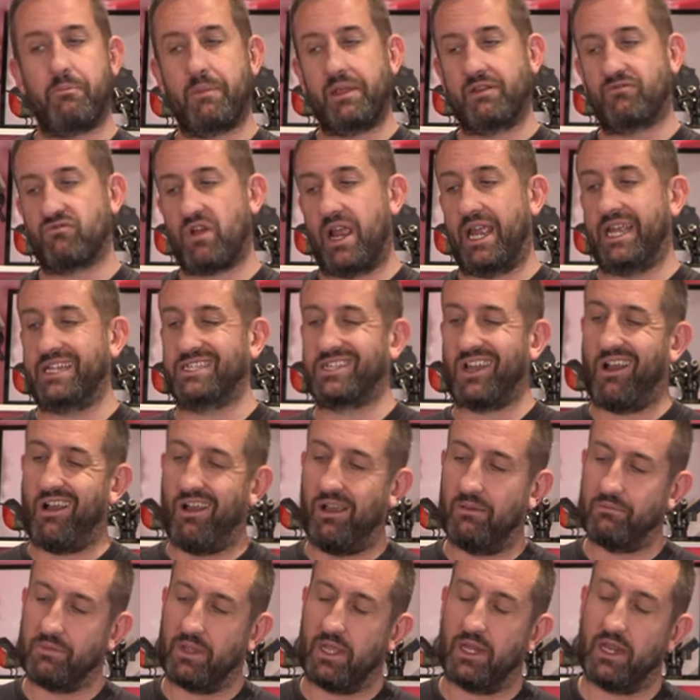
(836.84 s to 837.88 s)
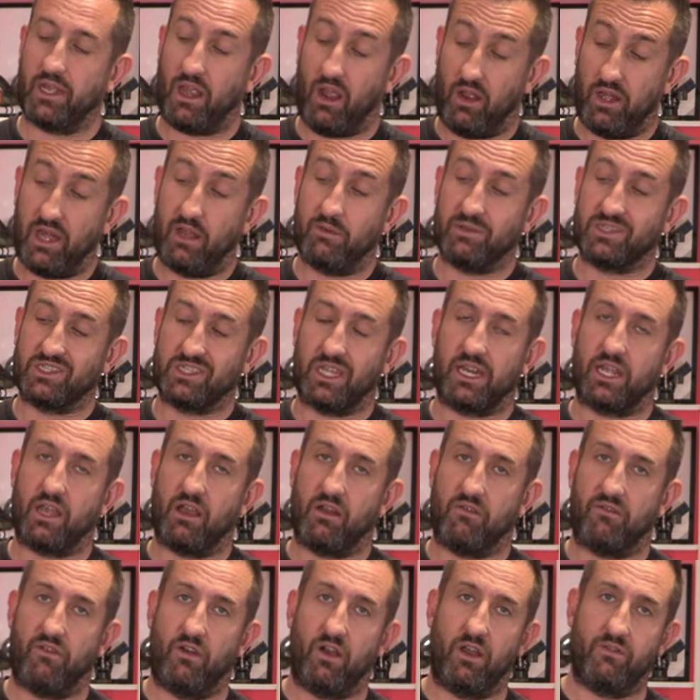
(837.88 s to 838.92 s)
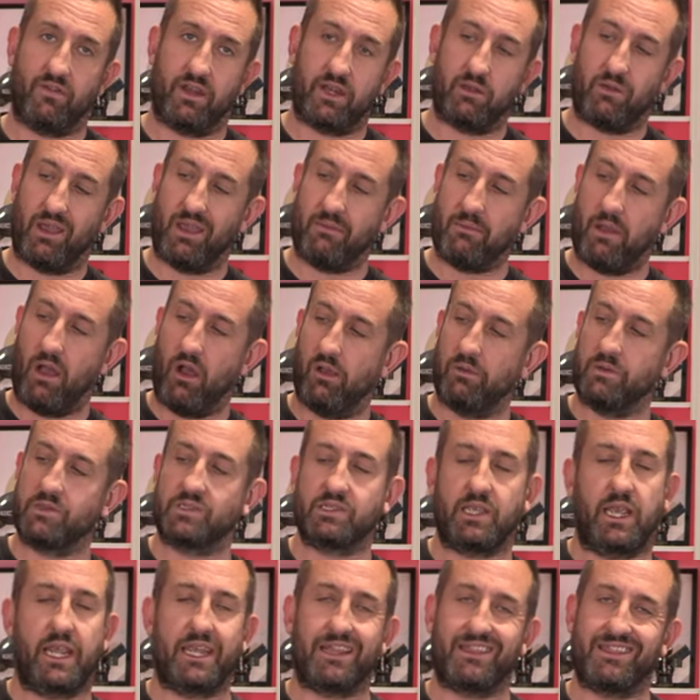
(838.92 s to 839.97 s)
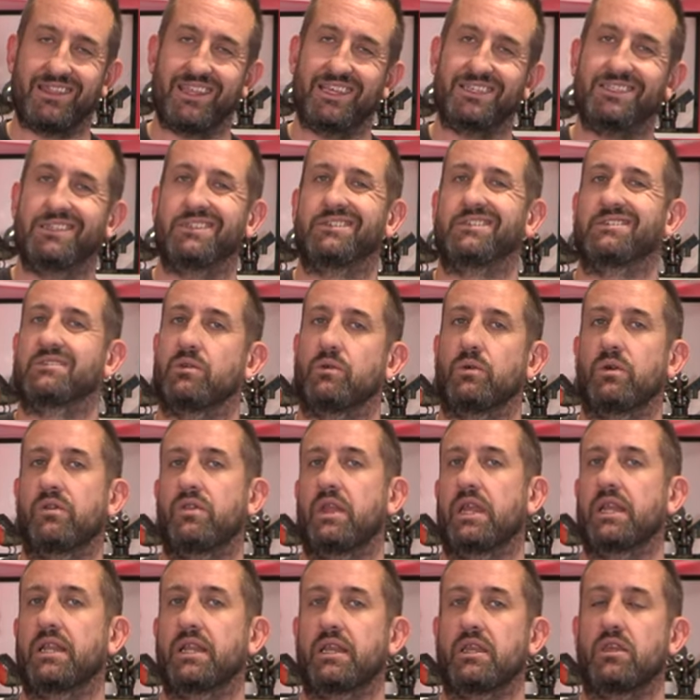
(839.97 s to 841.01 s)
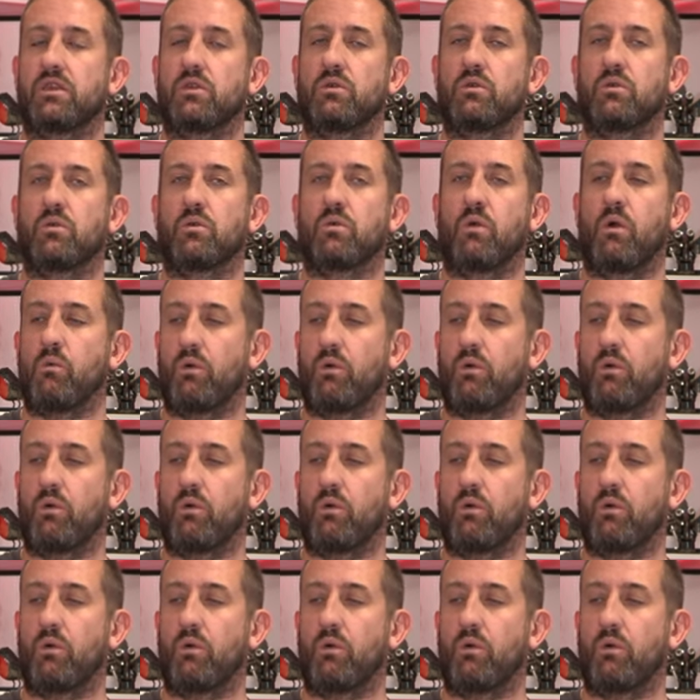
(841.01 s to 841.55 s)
mid range. I know it's DDR5 anyway, but I would say this is the sort of thing that you